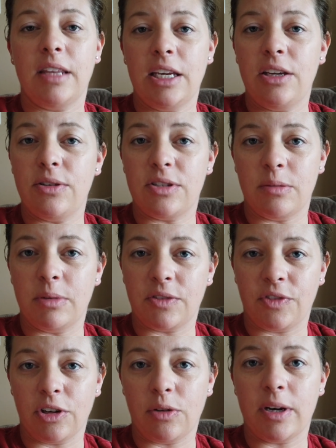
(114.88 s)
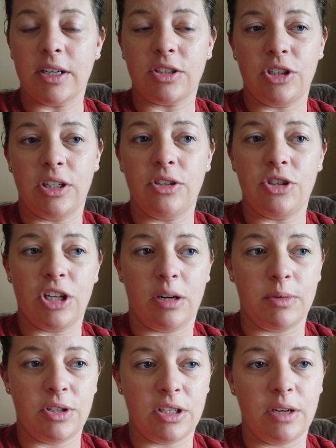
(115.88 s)
thank you so much for your question,
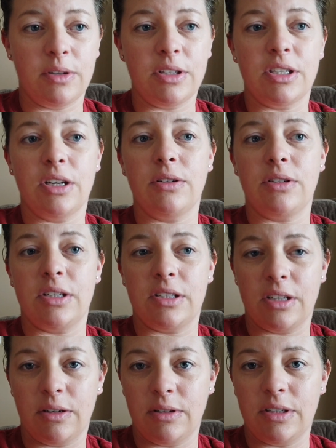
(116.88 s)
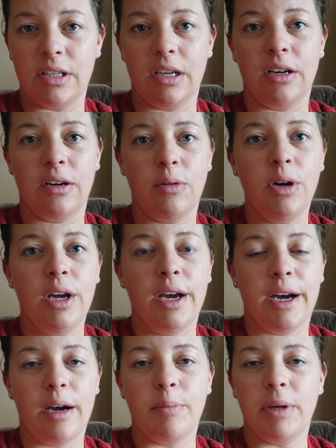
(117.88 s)
Chairman so-and-so to so-and-so.
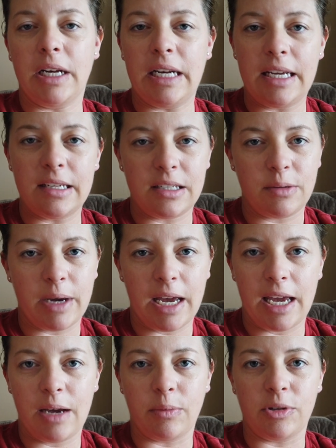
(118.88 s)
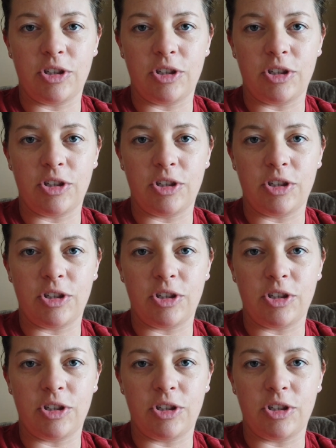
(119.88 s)
But an easy way